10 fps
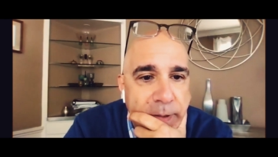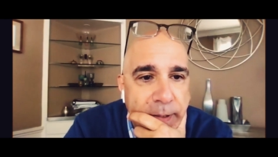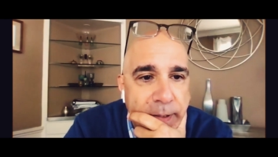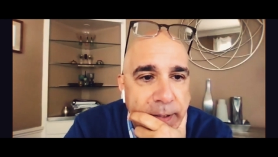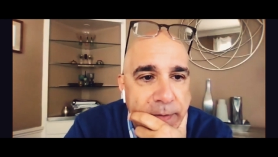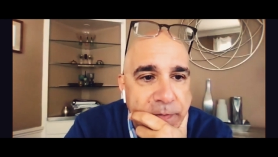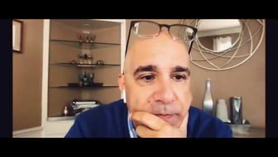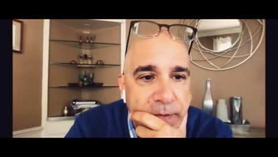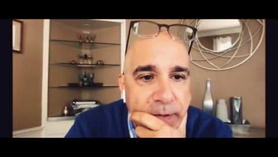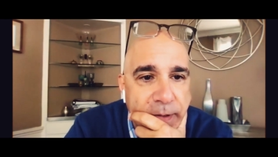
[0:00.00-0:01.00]
And I
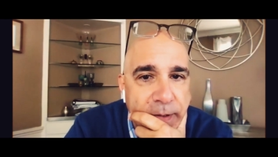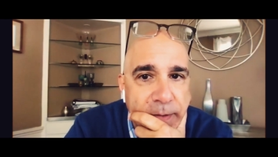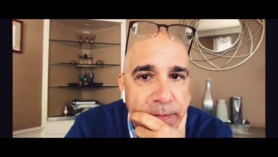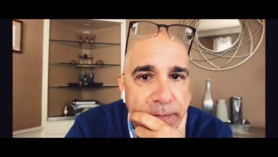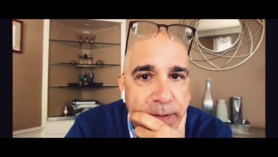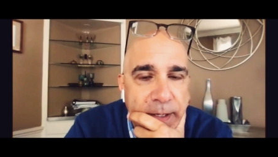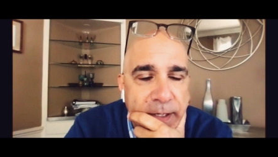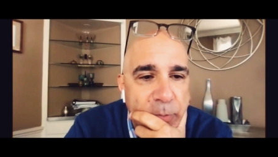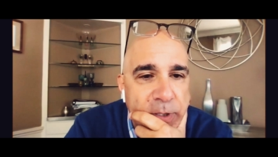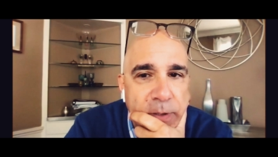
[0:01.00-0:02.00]
guess, yeah,
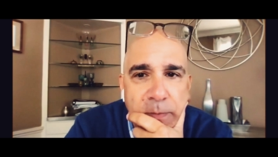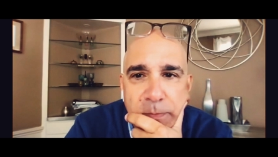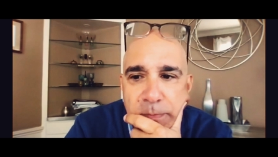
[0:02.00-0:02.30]
anyone,